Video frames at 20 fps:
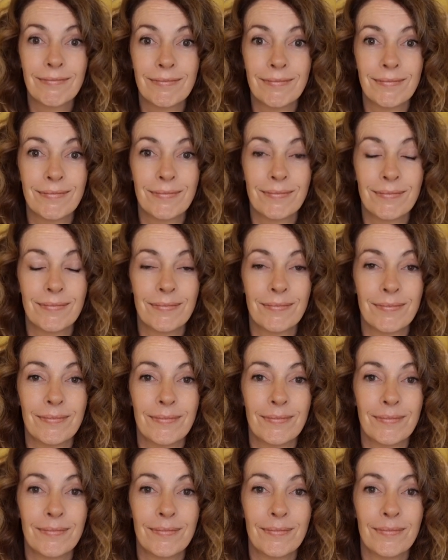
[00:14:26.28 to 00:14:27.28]

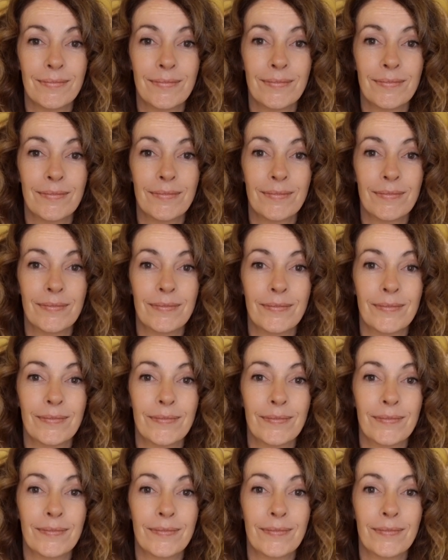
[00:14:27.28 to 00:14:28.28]

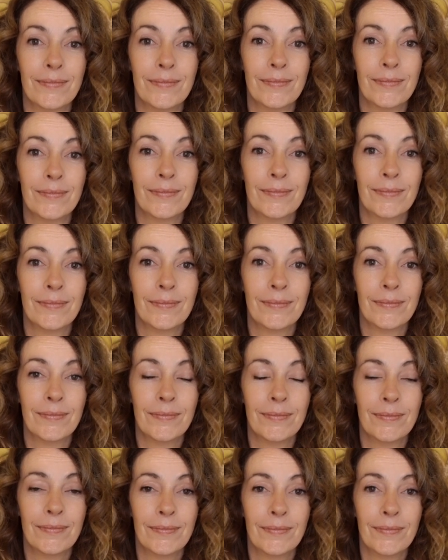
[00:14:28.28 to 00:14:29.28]

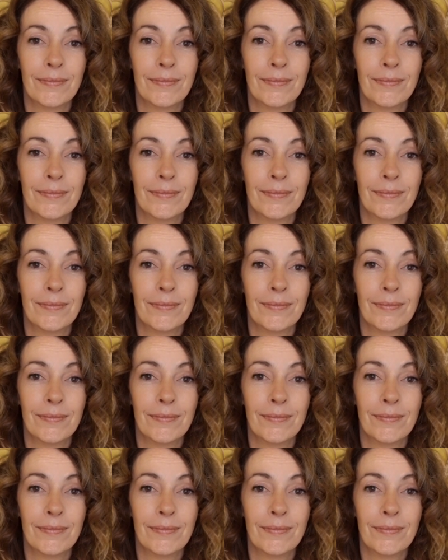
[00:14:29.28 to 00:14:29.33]
(silence)